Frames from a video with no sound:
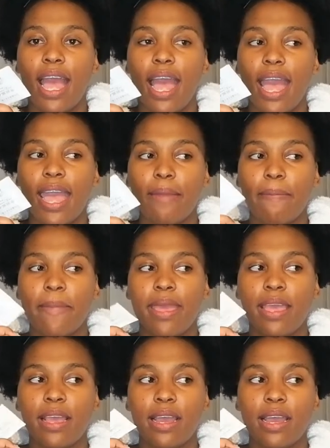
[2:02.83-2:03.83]
I
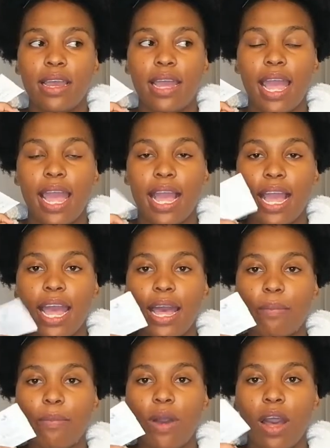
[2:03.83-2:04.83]
make a
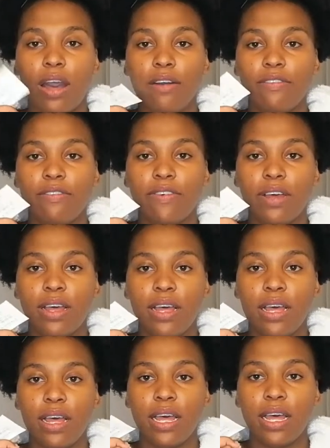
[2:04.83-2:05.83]
cup of
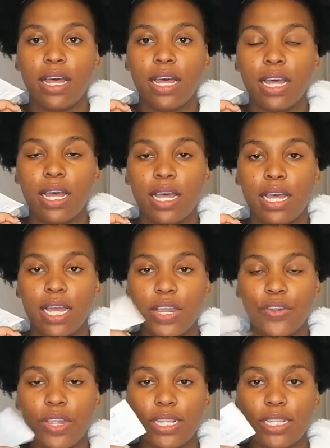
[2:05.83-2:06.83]

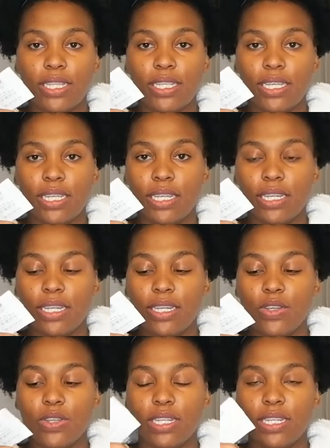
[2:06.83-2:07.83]
green tea
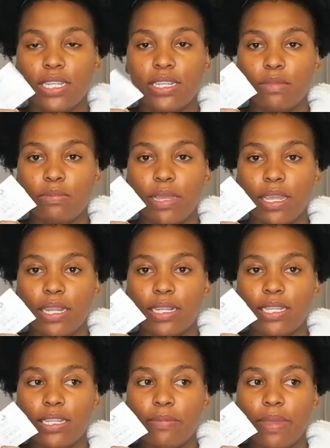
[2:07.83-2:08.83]
using this
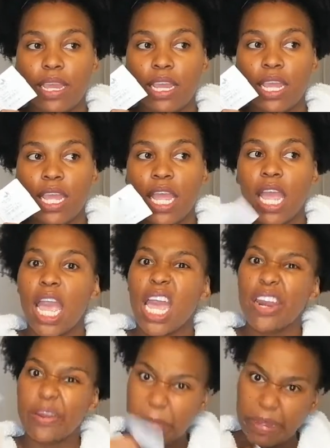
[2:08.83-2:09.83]
tea bag.
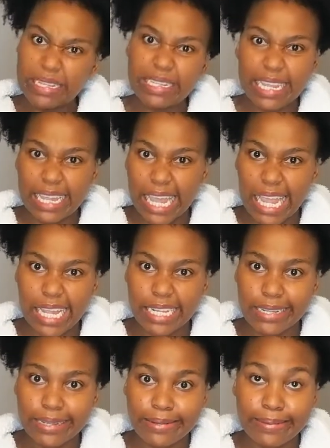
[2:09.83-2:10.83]
I repeat it
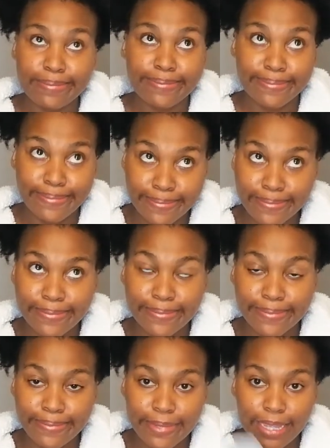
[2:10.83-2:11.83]
again.
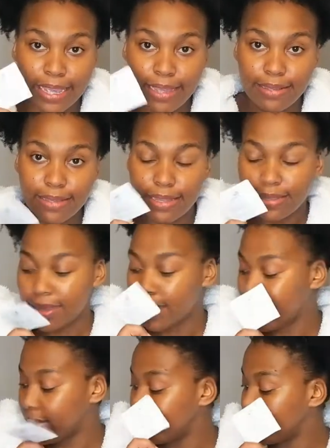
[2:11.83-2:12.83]
Here's the
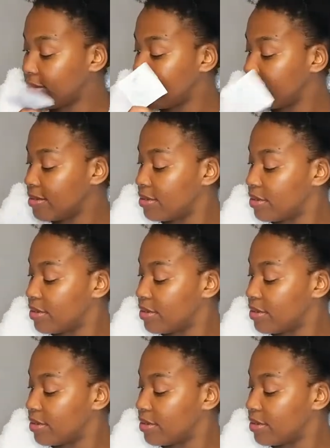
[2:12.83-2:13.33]
second.